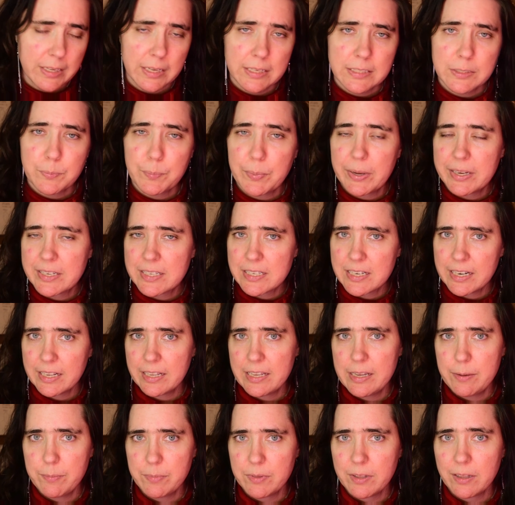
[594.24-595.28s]
it's best to
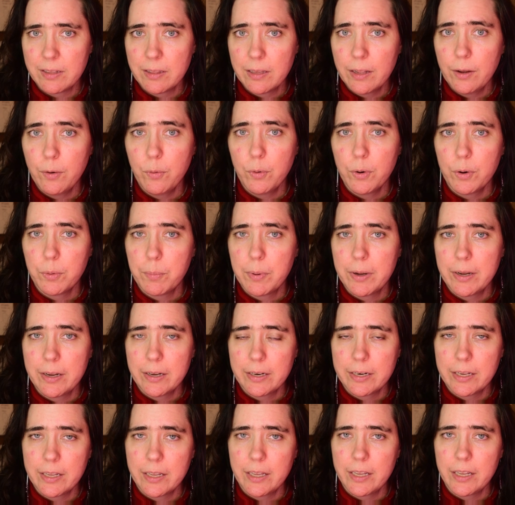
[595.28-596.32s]
keep the lower
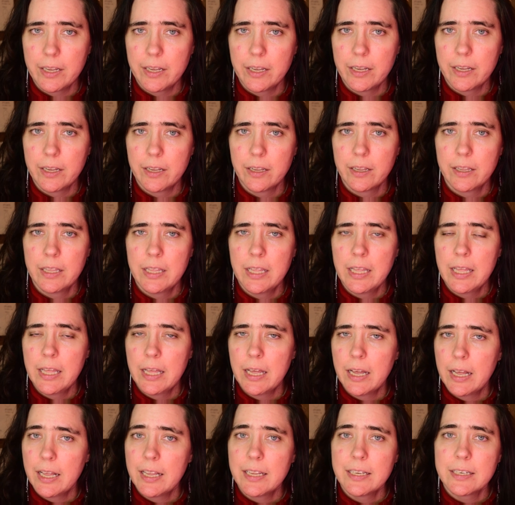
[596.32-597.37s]
body
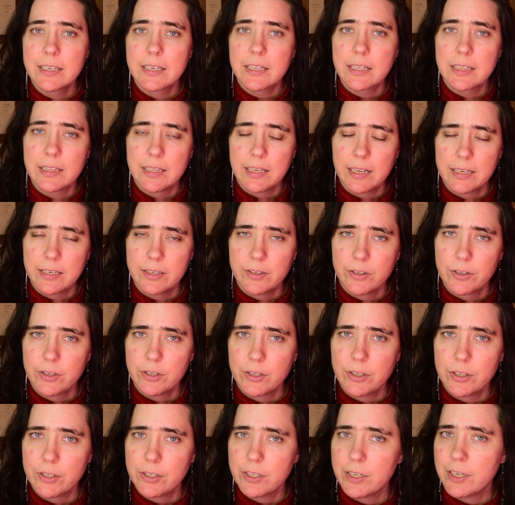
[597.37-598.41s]

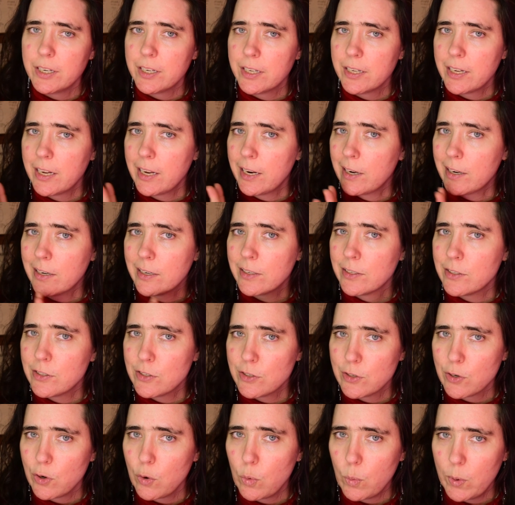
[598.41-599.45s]
uncluttered
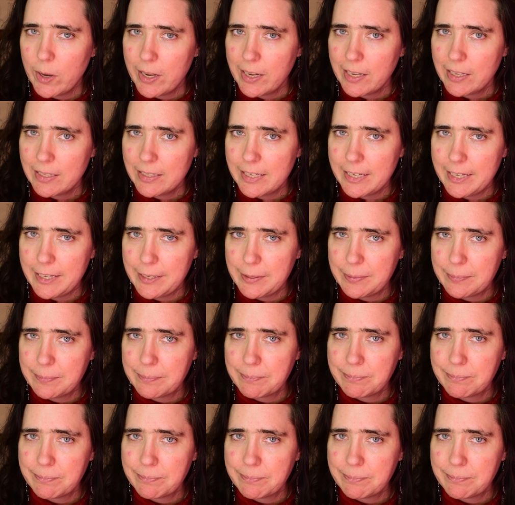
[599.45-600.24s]
and quite clean.